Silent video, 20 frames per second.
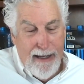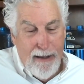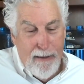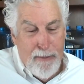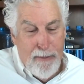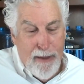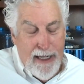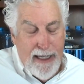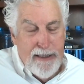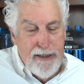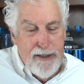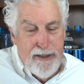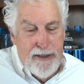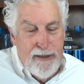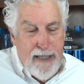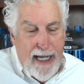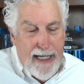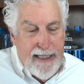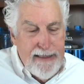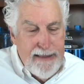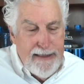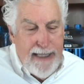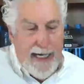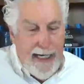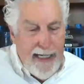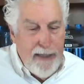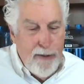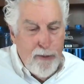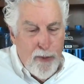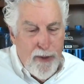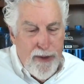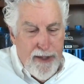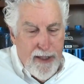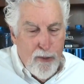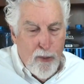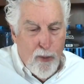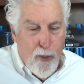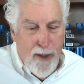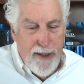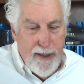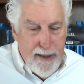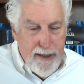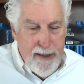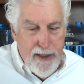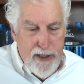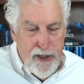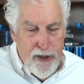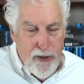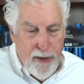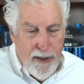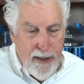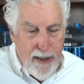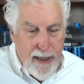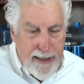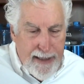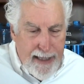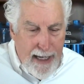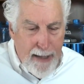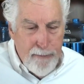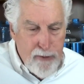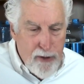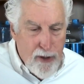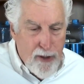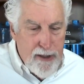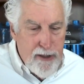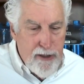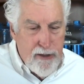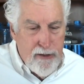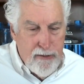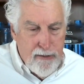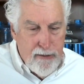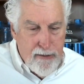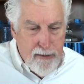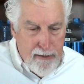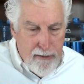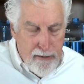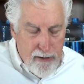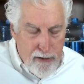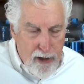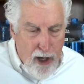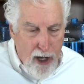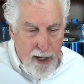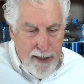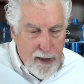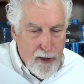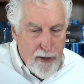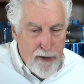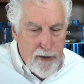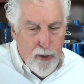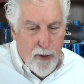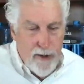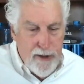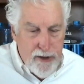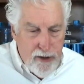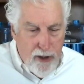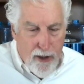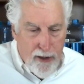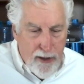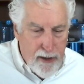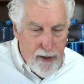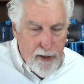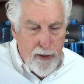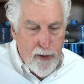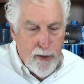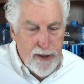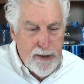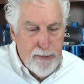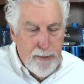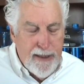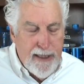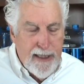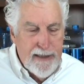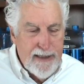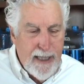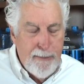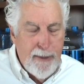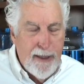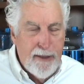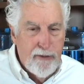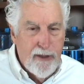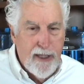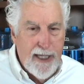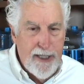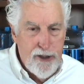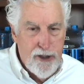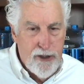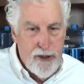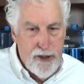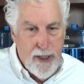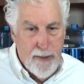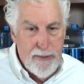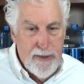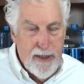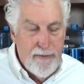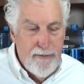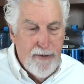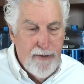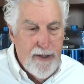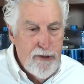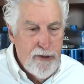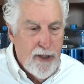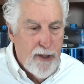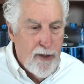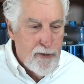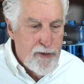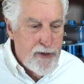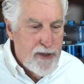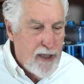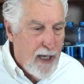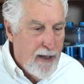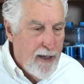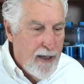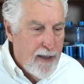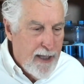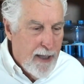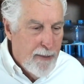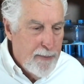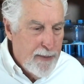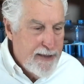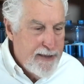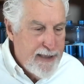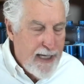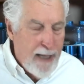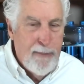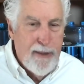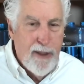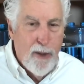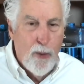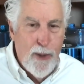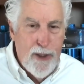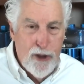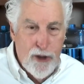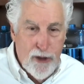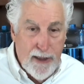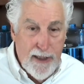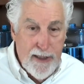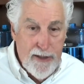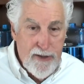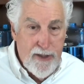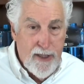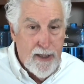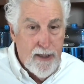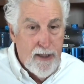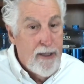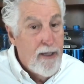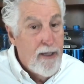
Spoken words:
But I stayed within one industry and I kept on knocking on doors because I made relationships. And eventually those companies gave me a wish list.